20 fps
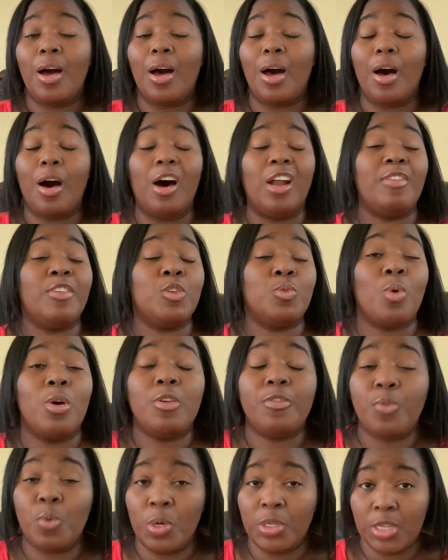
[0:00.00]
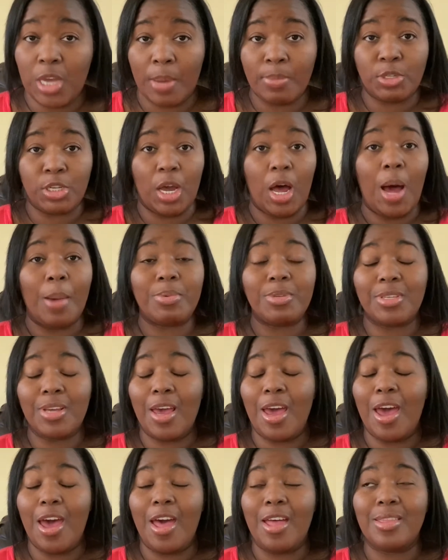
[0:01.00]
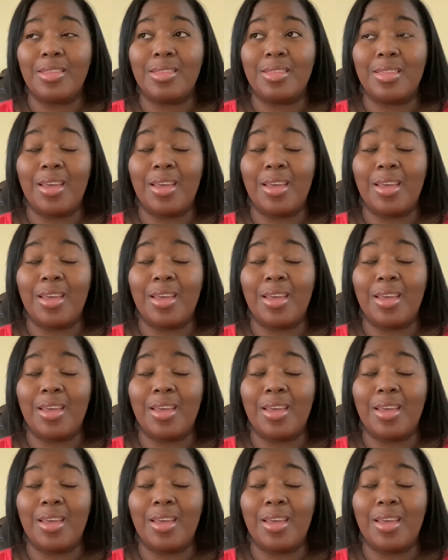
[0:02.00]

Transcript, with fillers: All of us work full-time jobs. And